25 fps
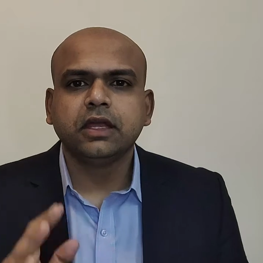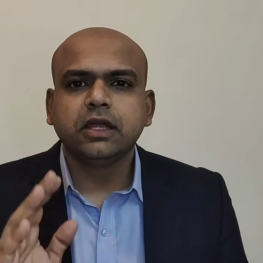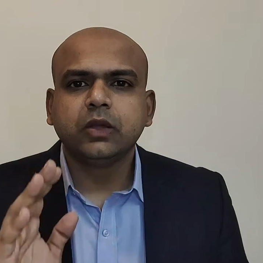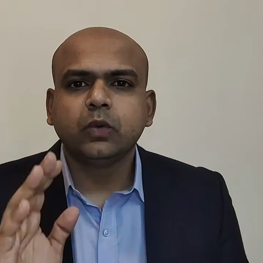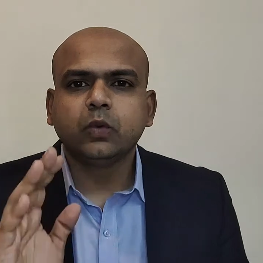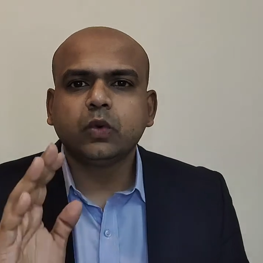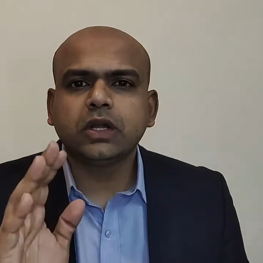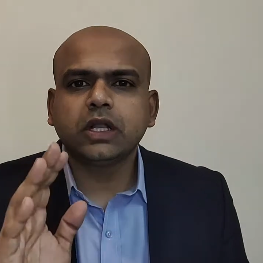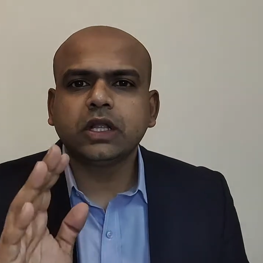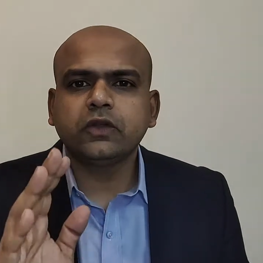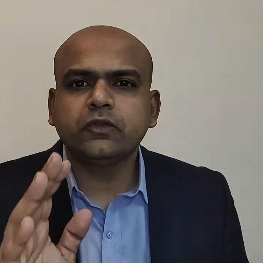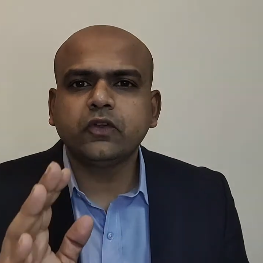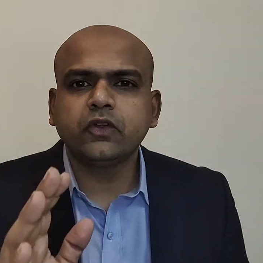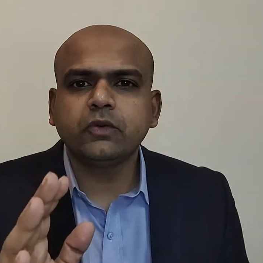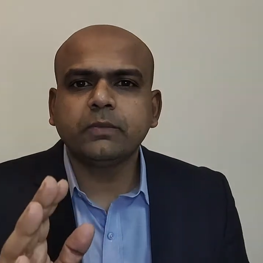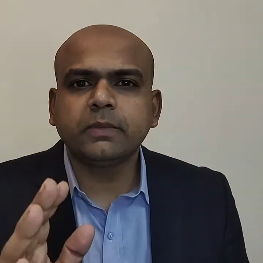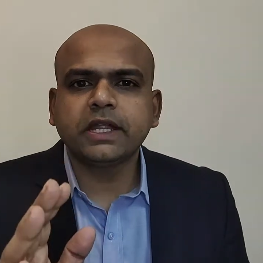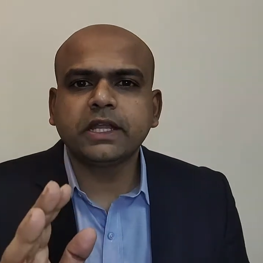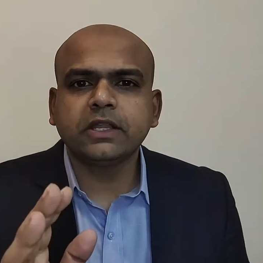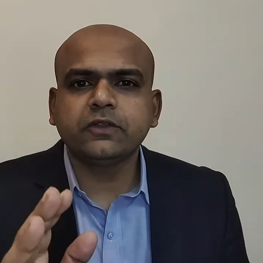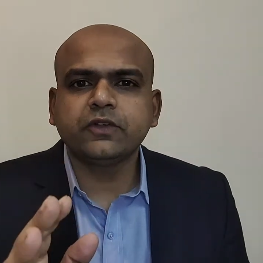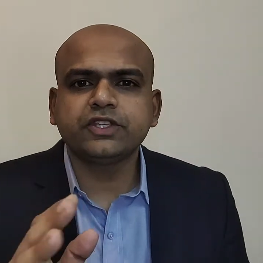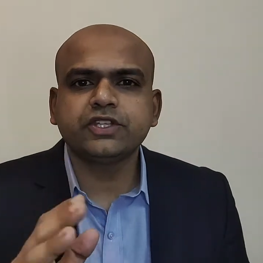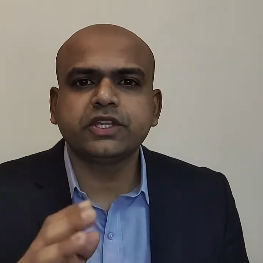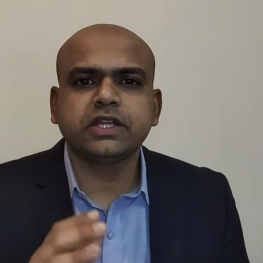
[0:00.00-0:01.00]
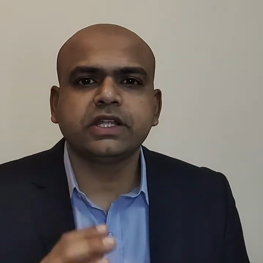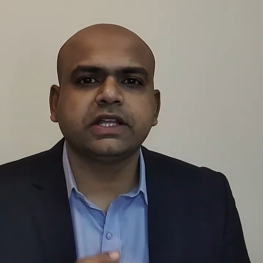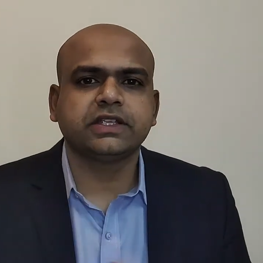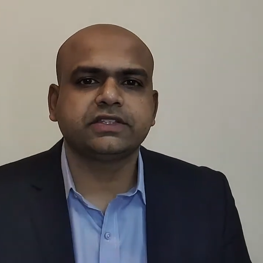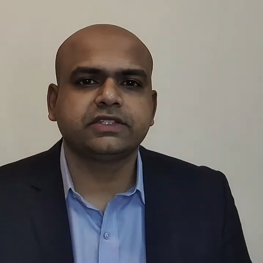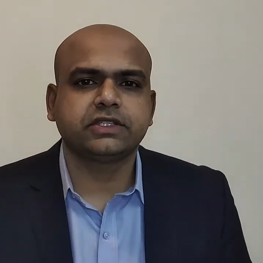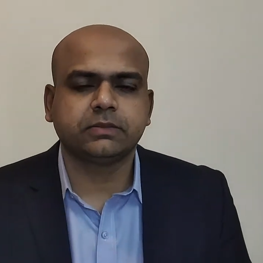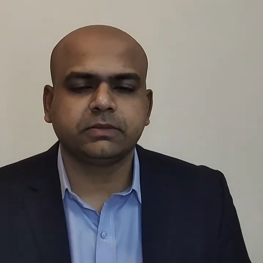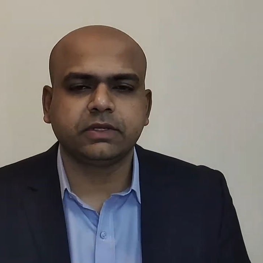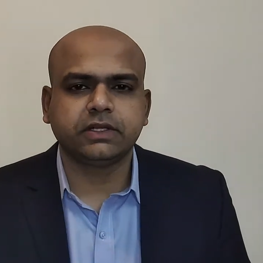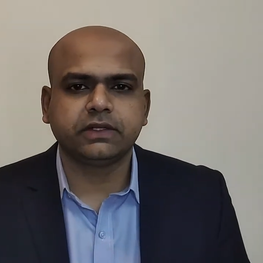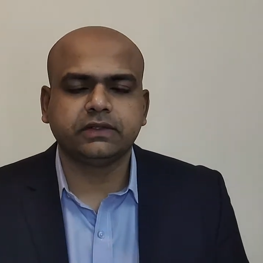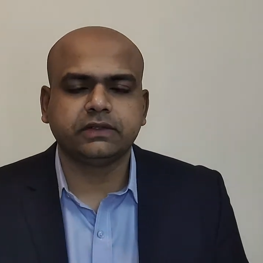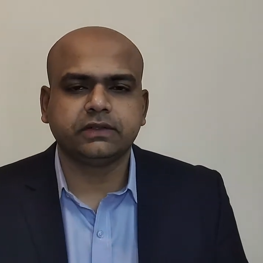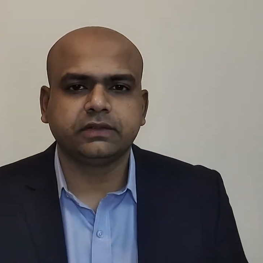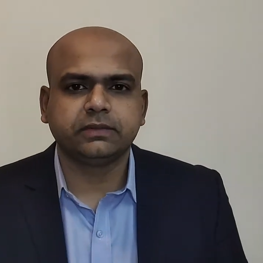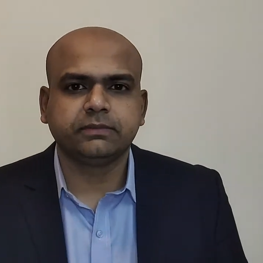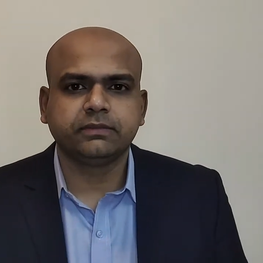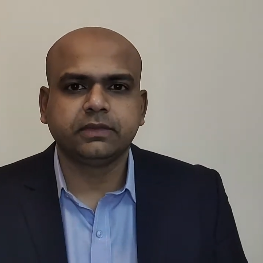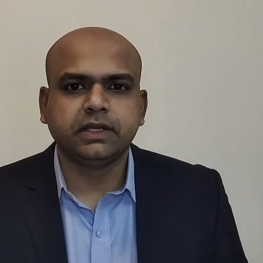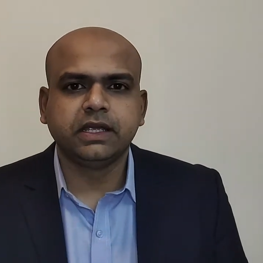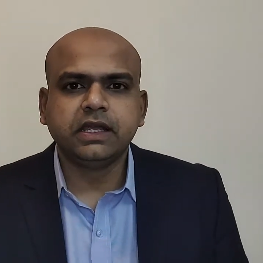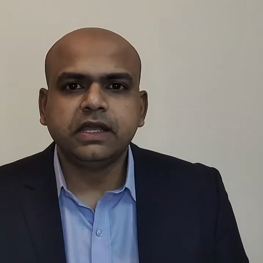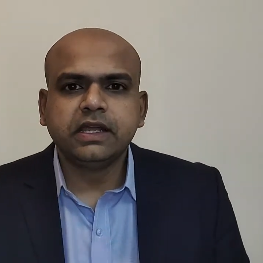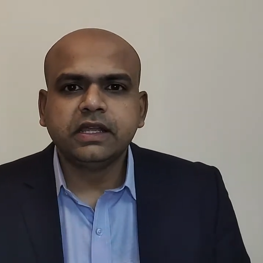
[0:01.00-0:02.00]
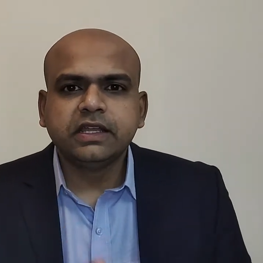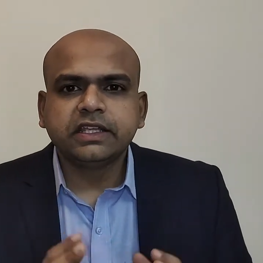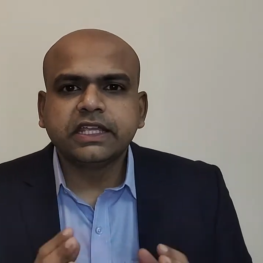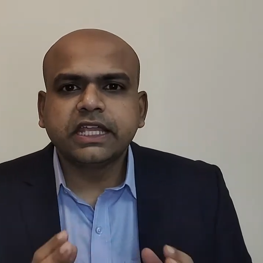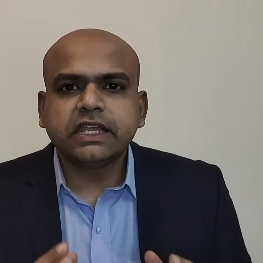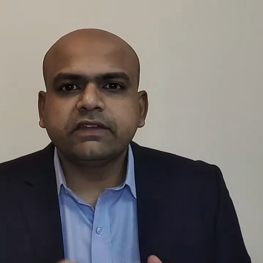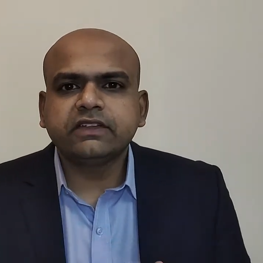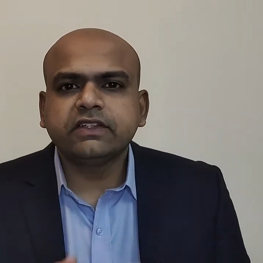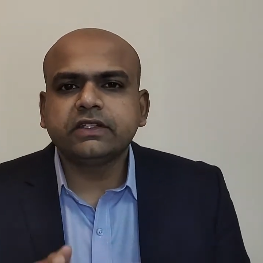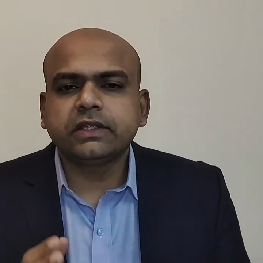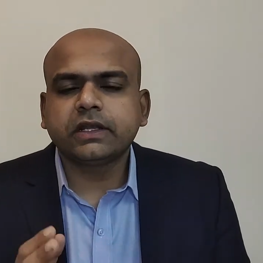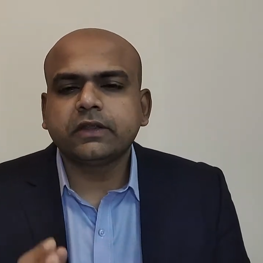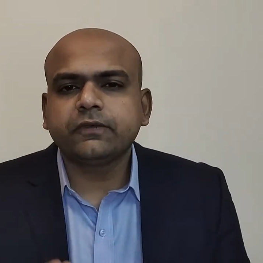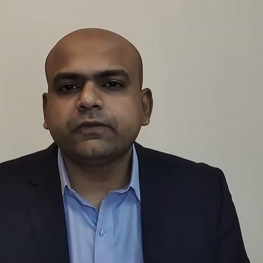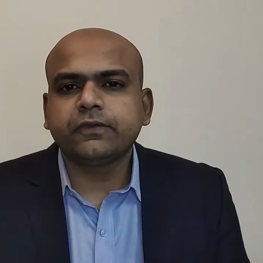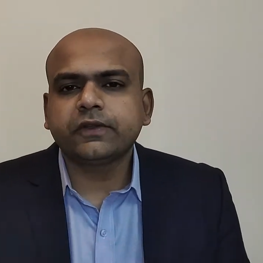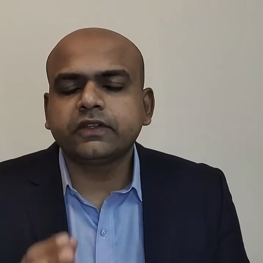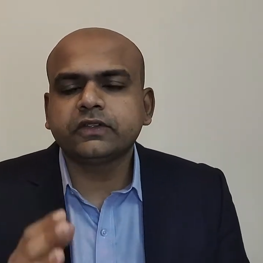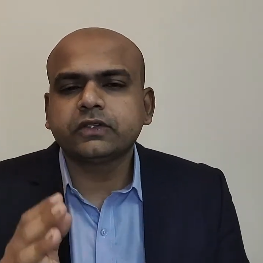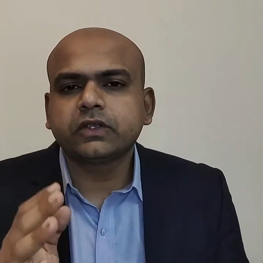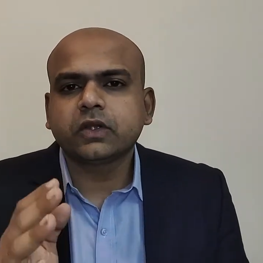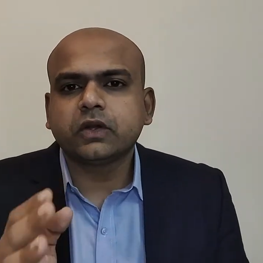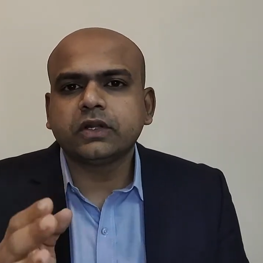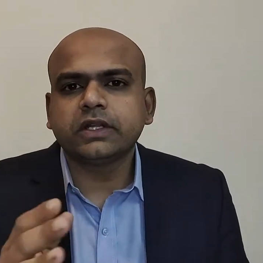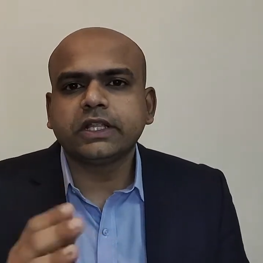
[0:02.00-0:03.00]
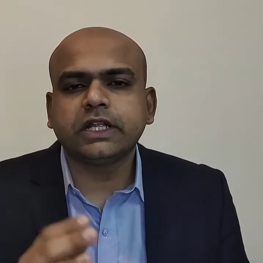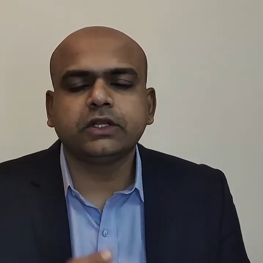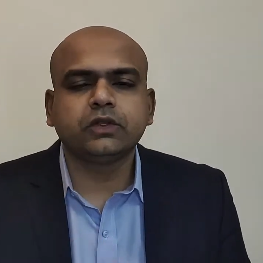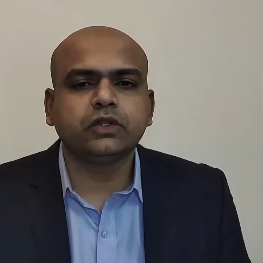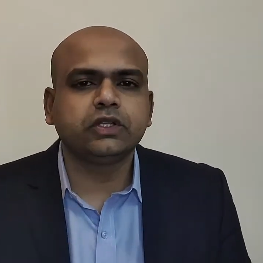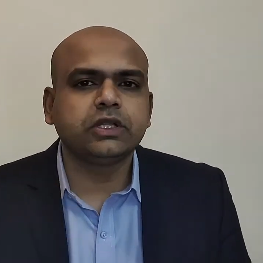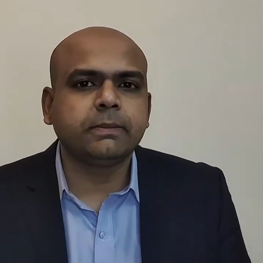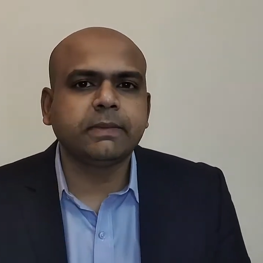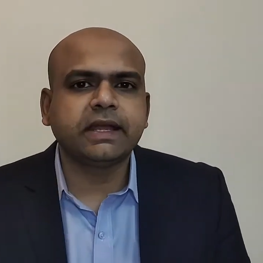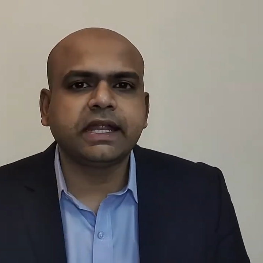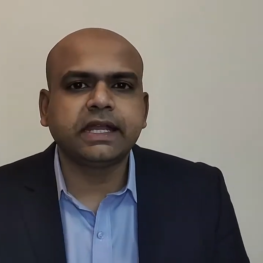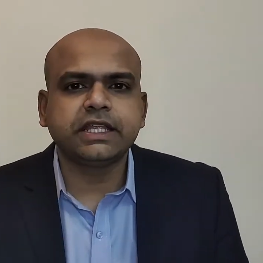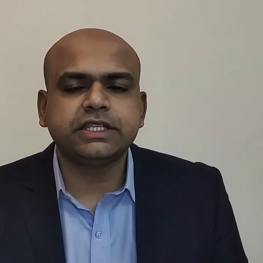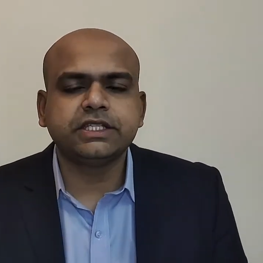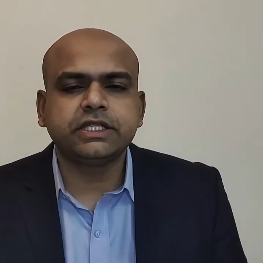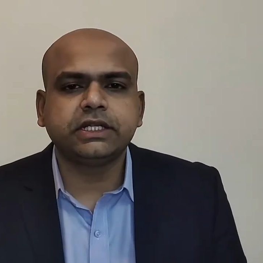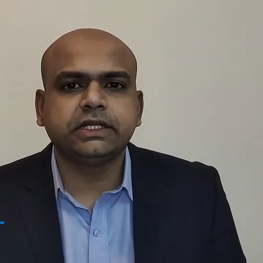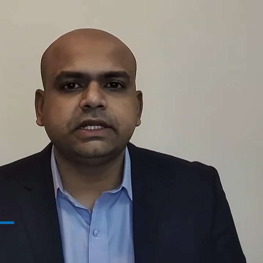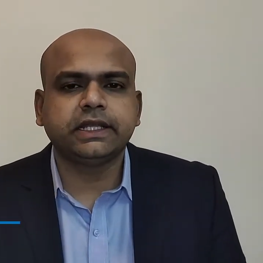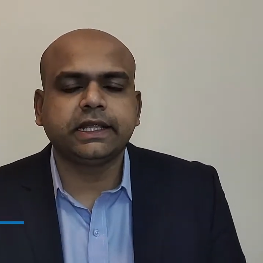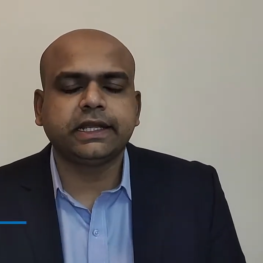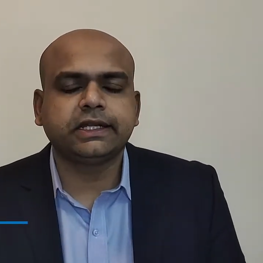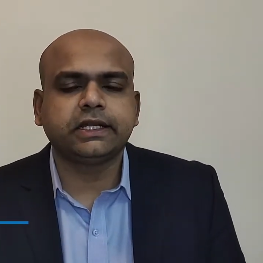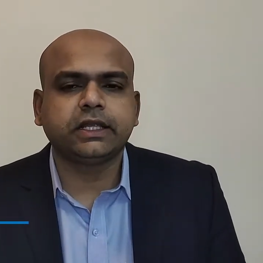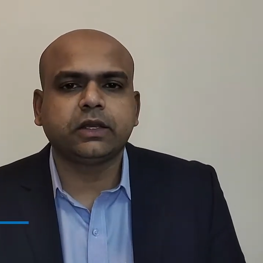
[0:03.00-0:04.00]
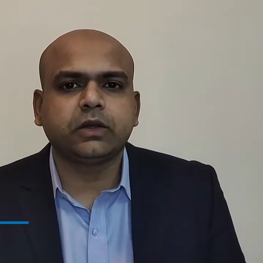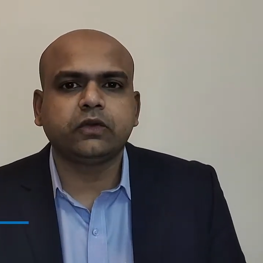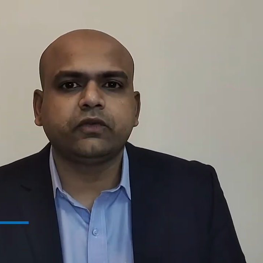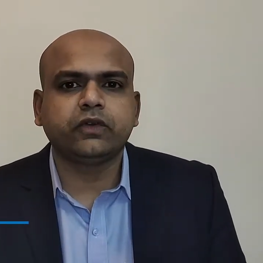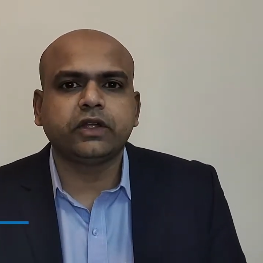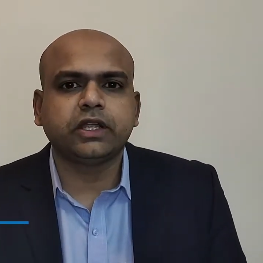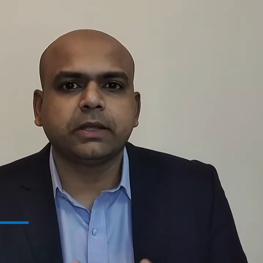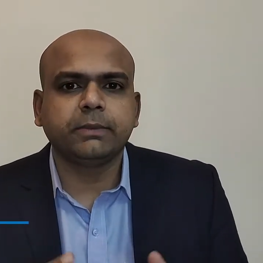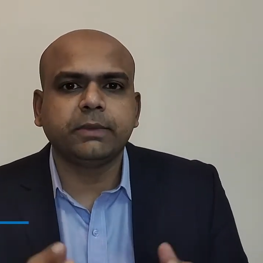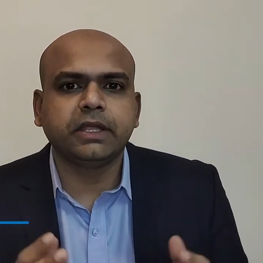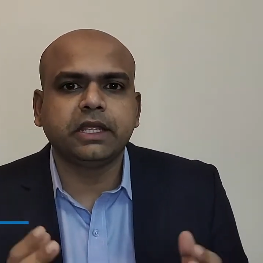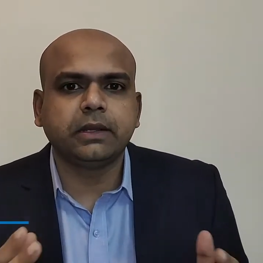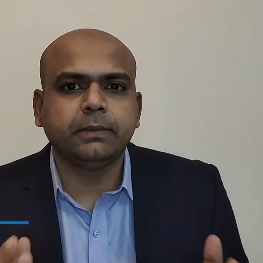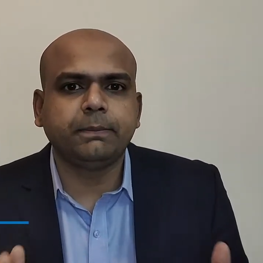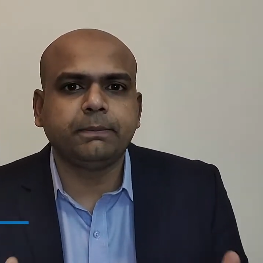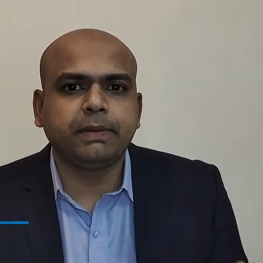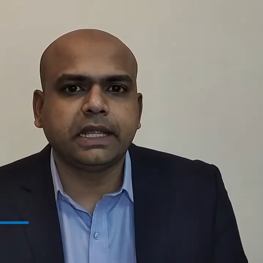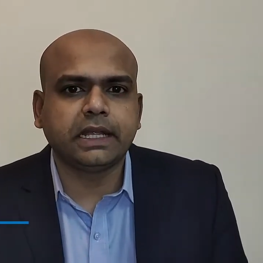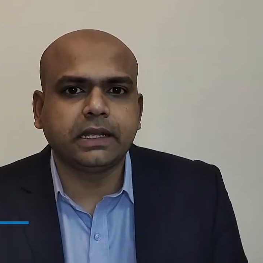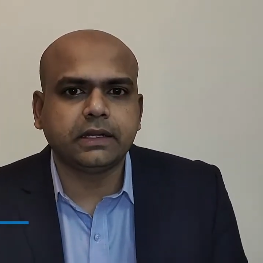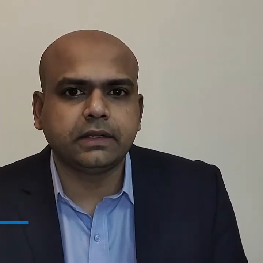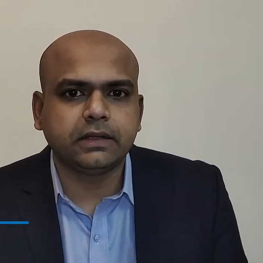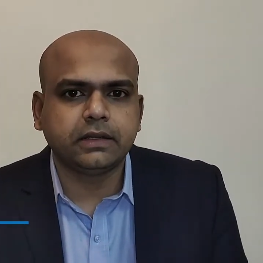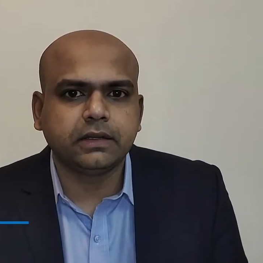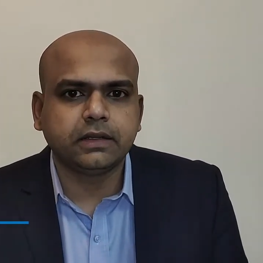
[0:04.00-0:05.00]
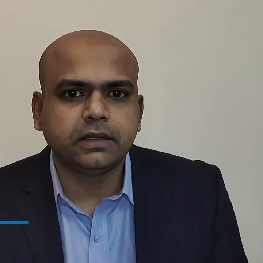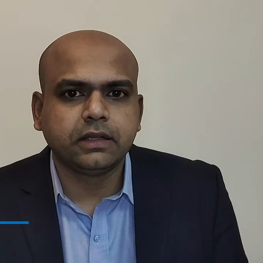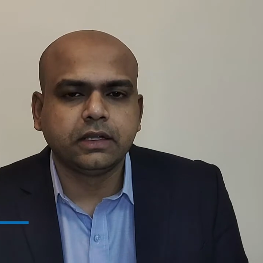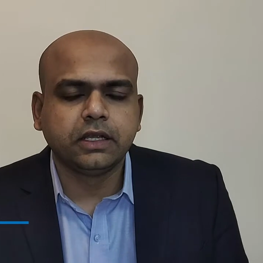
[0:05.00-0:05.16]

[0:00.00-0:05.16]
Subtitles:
One of our manufacturing customers gave us a reference contact to the managing director of a chemical plant